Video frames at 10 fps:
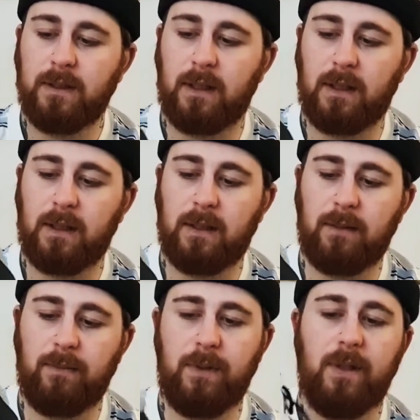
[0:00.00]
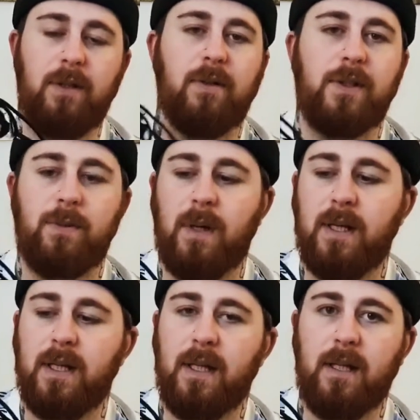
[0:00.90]
You know, you've got suede
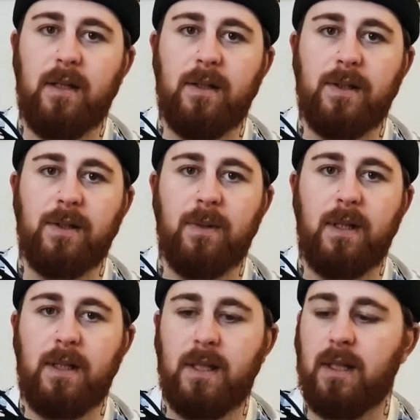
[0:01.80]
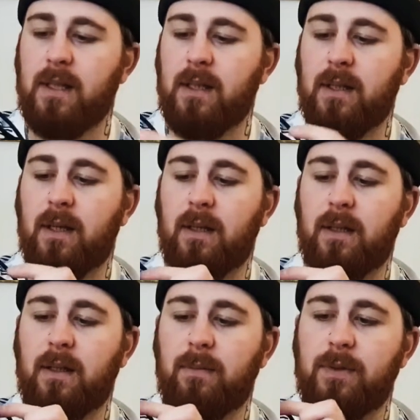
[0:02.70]
here, suede
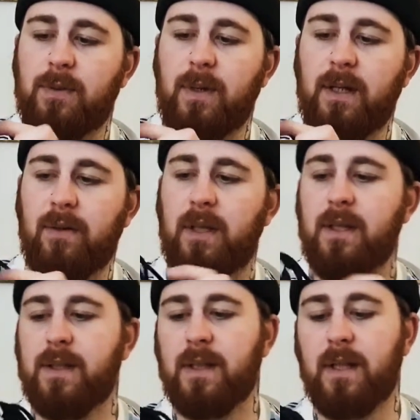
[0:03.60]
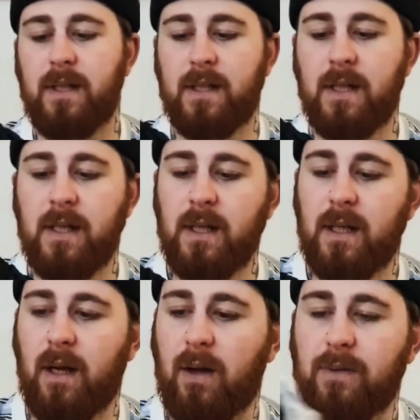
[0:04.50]
on the inside.
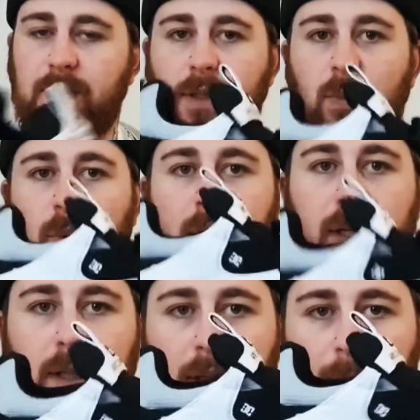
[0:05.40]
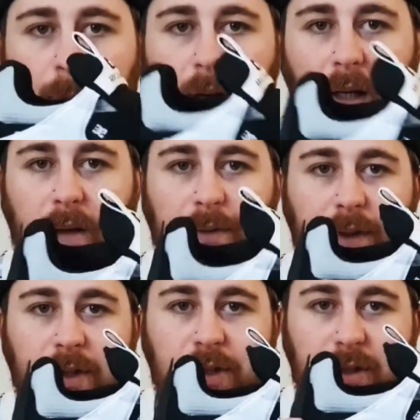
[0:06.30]
Obviously the white kind of part of
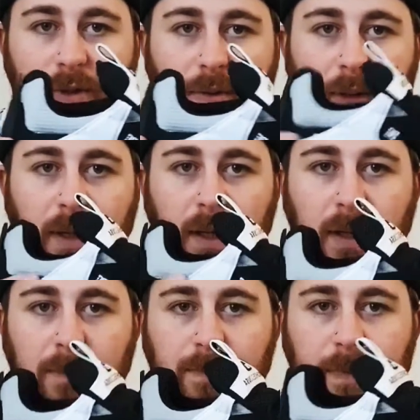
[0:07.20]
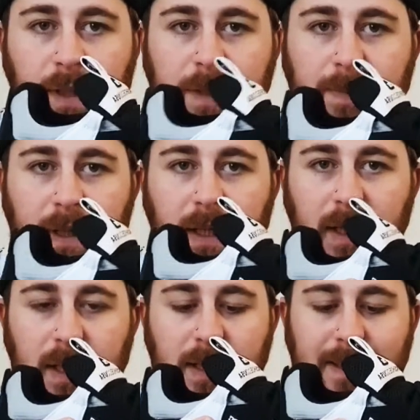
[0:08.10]
the shoe, this bit
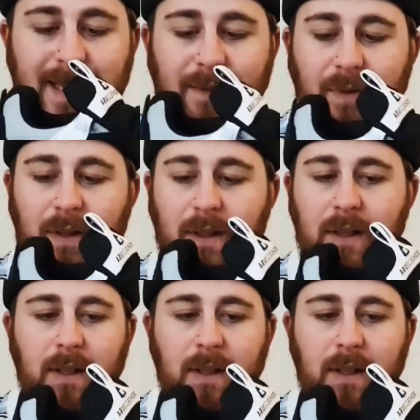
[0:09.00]
here is leather.